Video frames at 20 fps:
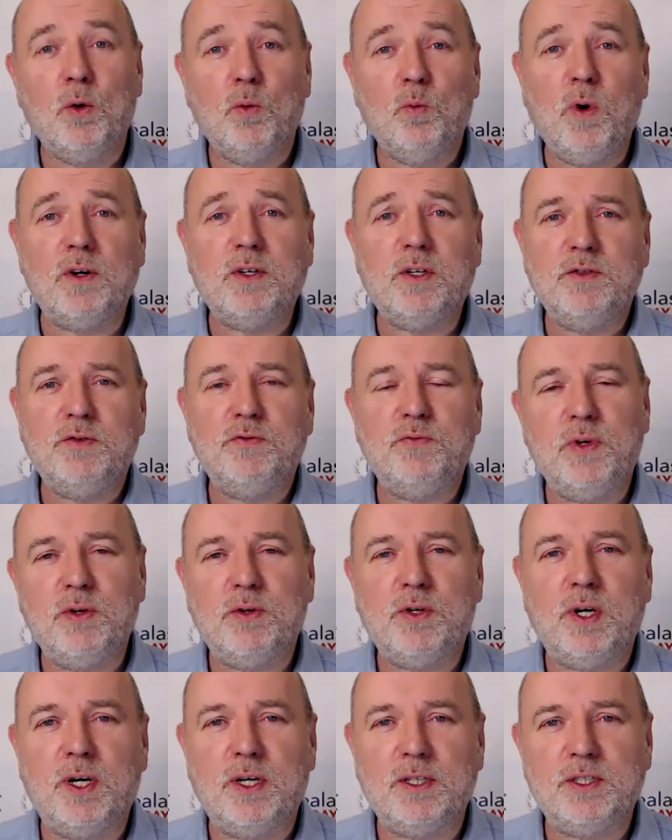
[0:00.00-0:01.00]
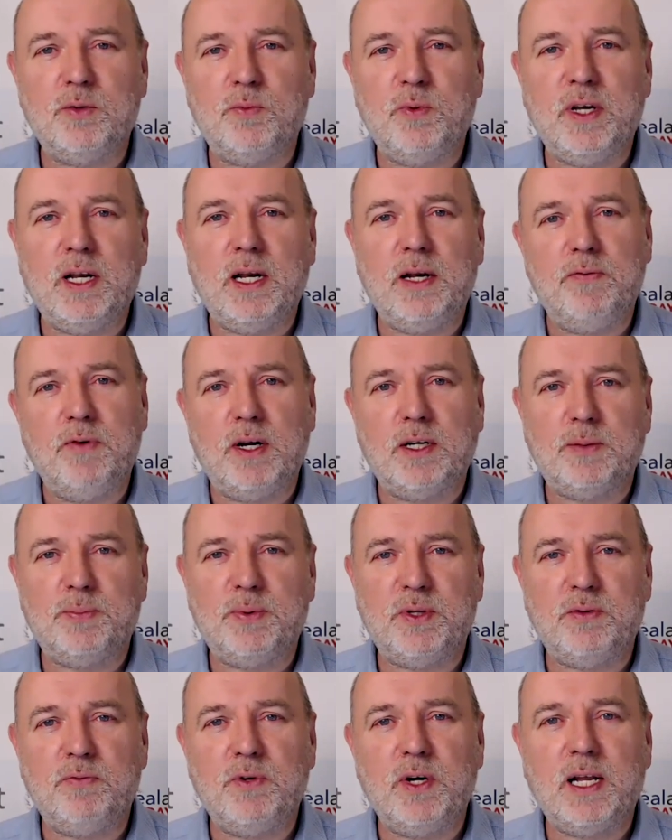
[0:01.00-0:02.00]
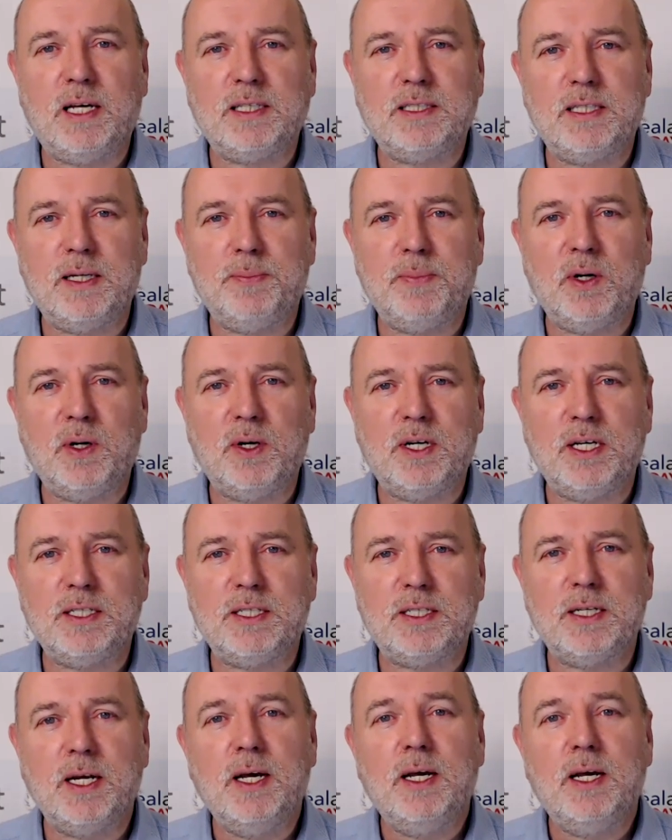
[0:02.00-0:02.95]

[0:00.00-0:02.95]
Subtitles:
Welcome to Realcast, the weekly roundup of the real asset markets.